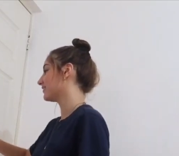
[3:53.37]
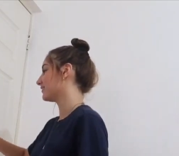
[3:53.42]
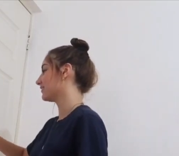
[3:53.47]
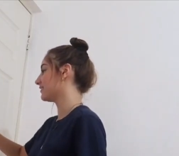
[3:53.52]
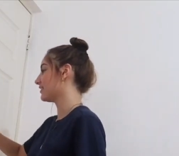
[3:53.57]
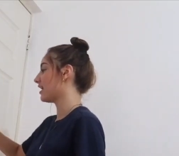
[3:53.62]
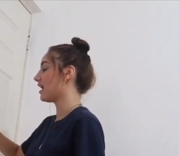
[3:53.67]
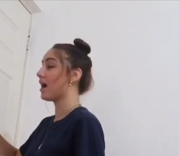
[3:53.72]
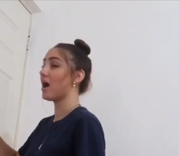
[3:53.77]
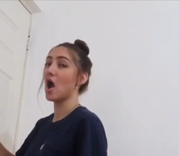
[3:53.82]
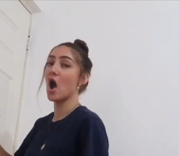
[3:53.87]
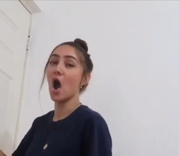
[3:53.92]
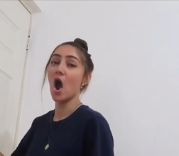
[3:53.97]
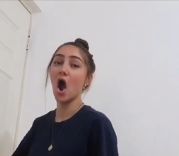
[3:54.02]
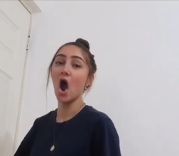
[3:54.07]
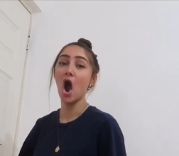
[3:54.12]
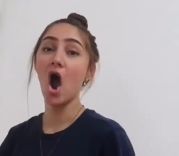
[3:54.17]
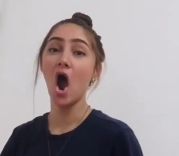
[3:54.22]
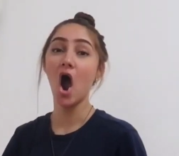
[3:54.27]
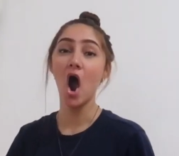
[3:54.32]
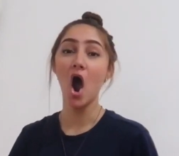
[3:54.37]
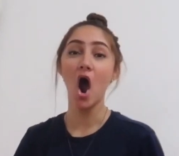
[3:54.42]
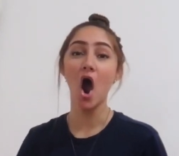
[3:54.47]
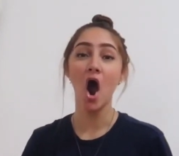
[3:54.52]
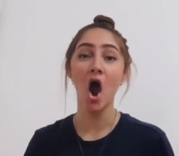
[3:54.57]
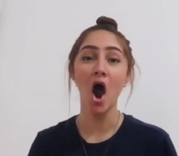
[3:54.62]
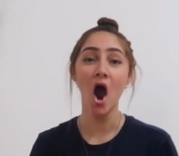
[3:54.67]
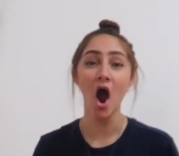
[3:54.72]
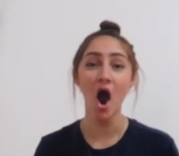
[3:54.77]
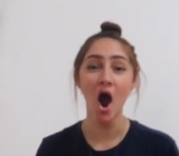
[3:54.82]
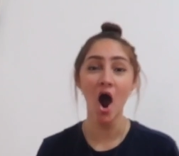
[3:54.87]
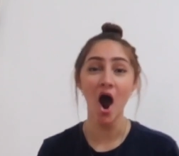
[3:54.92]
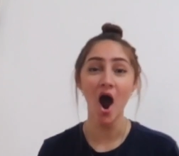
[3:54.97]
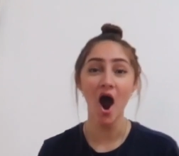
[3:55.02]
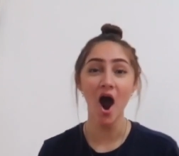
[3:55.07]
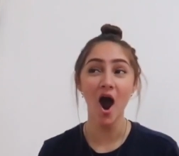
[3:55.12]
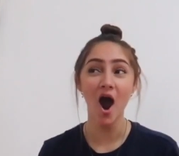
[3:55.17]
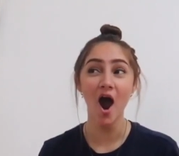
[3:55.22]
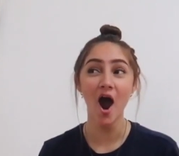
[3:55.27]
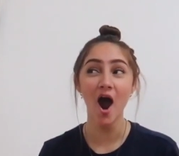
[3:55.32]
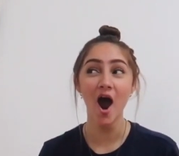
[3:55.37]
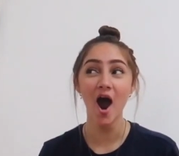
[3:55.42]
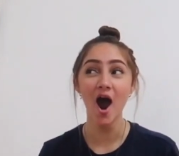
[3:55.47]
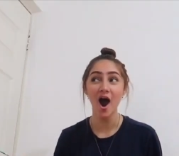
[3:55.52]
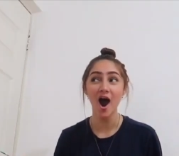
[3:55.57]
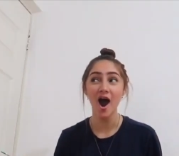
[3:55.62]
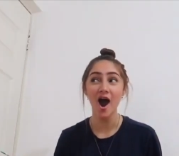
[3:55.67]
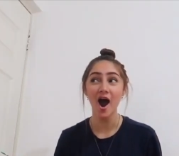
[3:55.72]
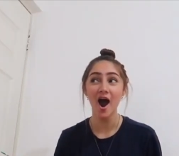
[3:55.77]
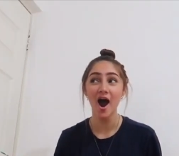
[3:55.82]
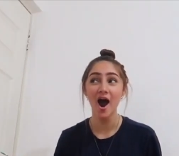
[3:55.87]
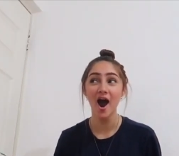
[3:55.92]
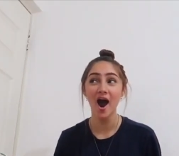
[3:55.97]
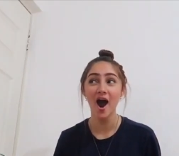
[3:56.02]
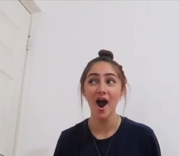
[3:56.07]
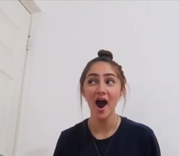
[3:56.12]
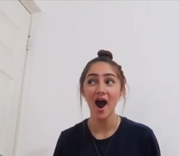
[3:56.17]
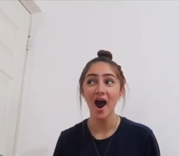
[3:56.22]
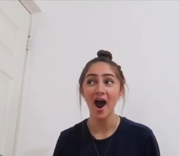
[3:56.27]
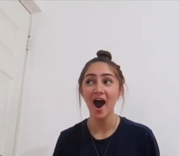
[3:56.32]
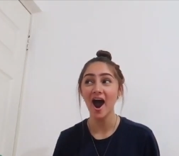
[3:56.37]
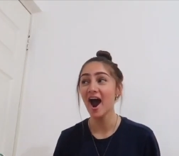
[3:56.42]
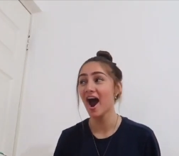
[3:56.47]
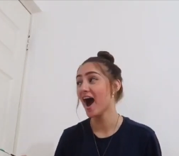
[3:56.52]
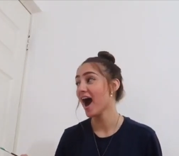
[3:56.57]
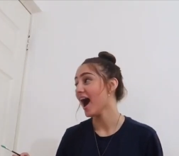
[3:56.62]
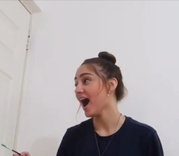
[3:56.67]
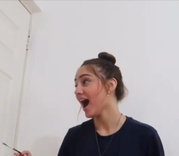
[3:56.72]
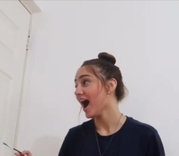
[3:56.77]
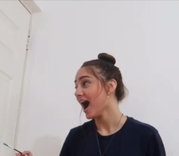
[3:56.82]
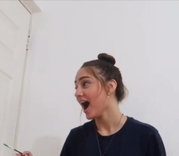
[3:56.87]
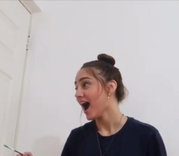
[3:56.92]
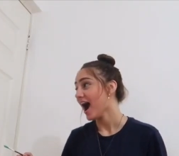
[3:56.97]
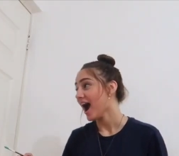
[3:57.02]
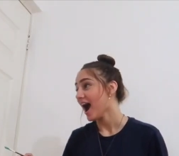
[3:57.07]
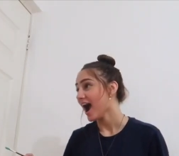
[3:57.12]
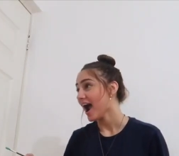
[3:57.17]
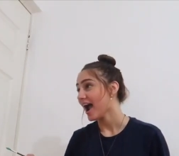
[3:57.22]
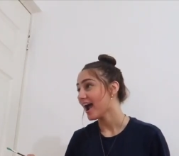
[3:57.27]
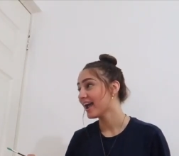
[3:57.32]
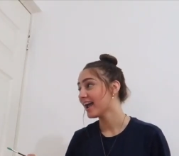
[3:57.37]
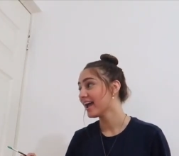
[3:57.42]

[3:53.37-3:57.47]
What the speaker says: Nothing is said.